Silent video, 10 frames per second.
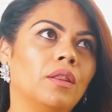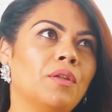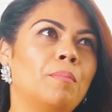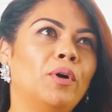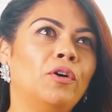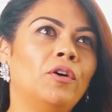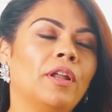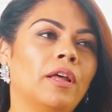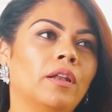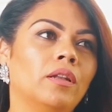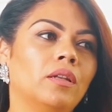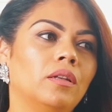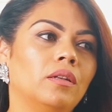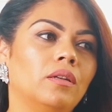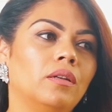The burden
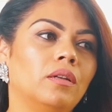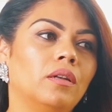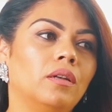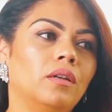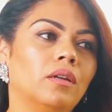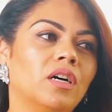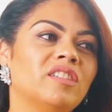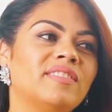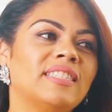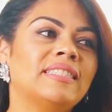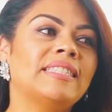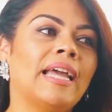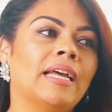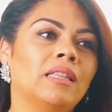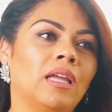of
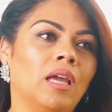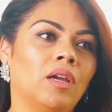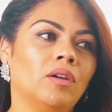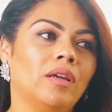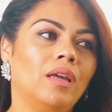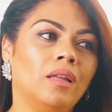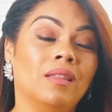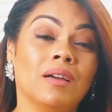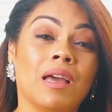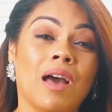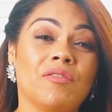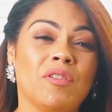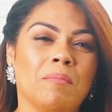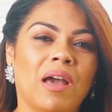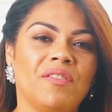standing in the gap
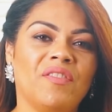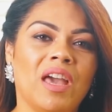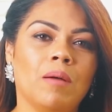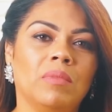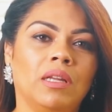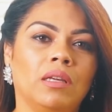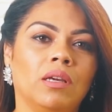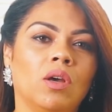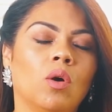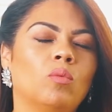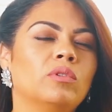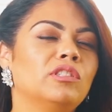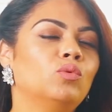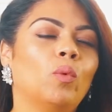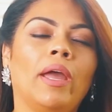for my family
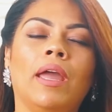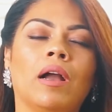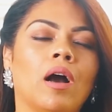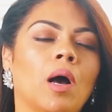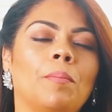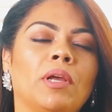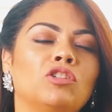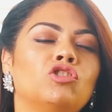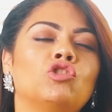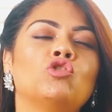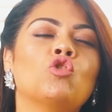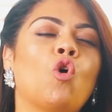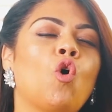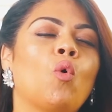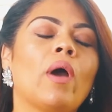was weighing on me
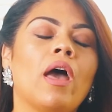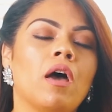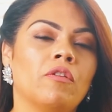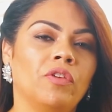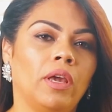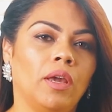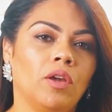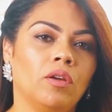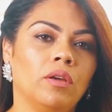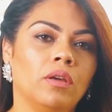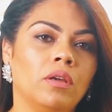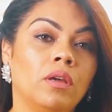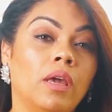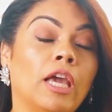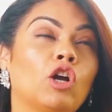so heavy,
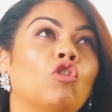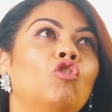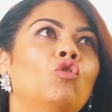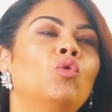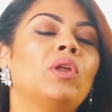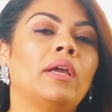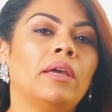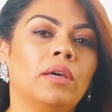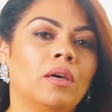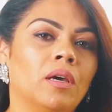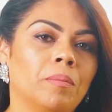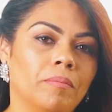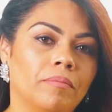including him,